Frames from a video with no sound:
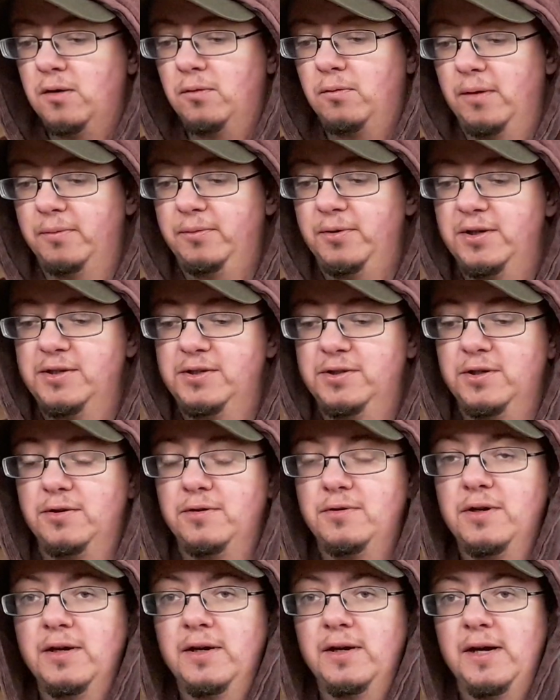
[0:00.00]
what I'm going to
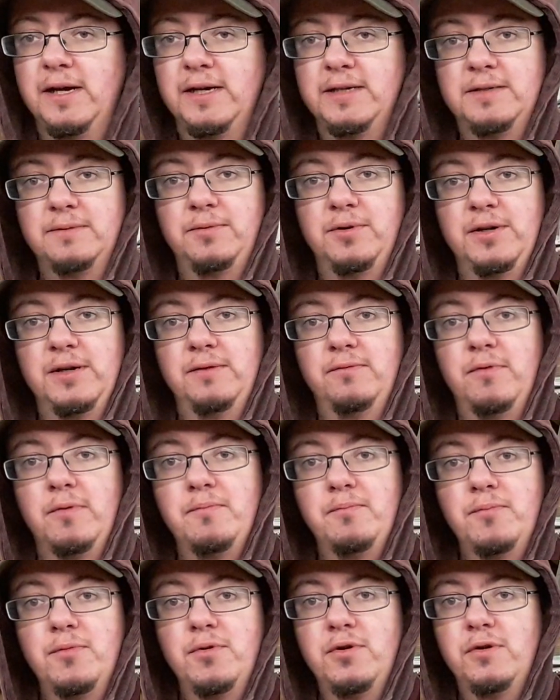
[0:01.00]
do is I'm going to
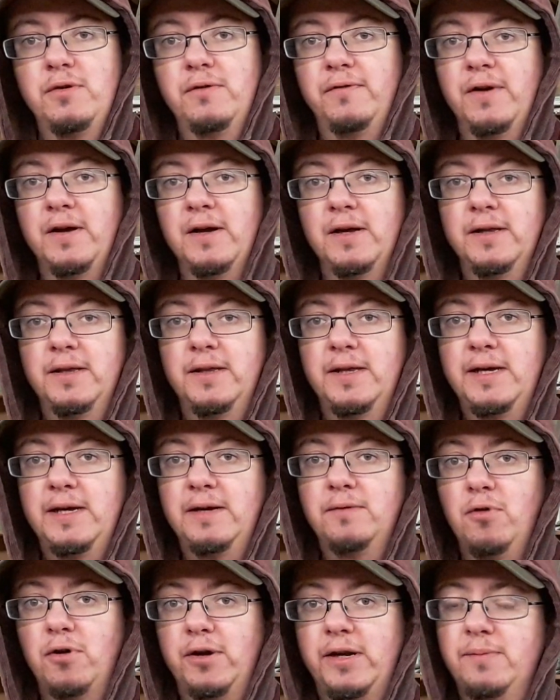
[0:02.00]
remove
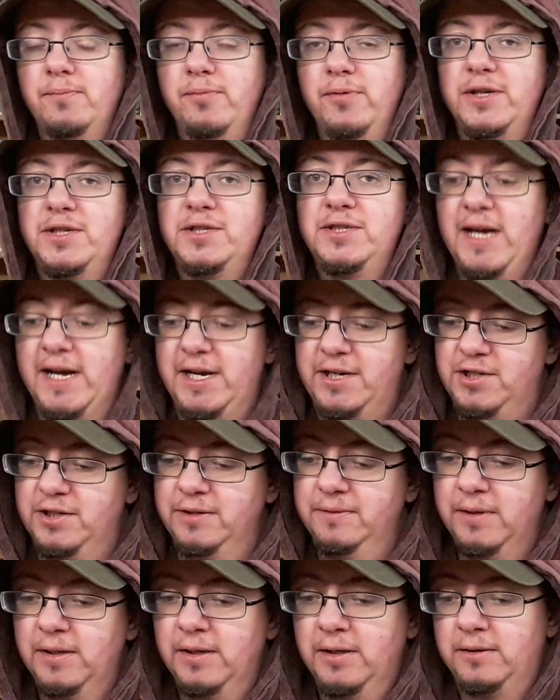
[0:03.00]
the Rocky Bridge
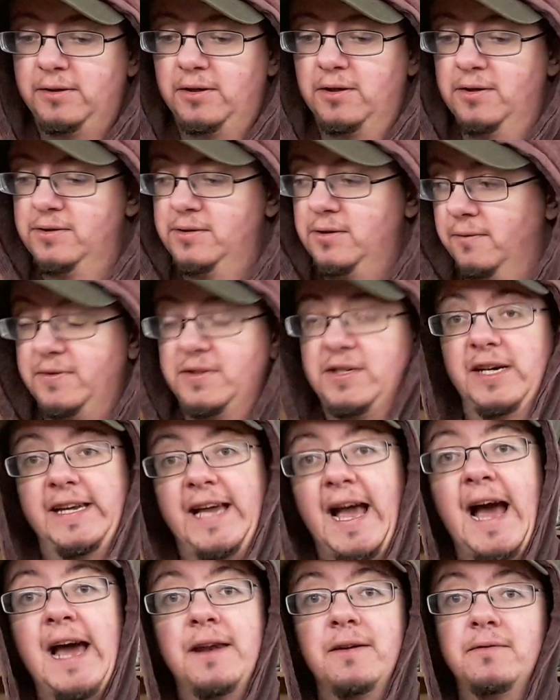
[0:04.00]
section because obviously I
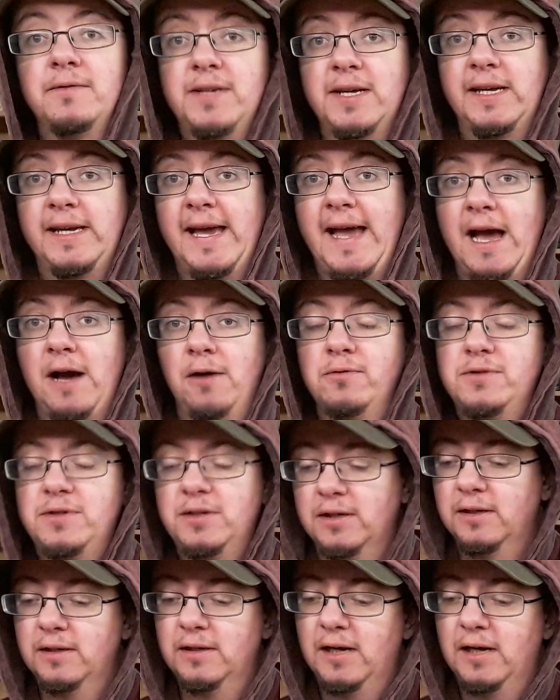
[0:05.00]
can take it out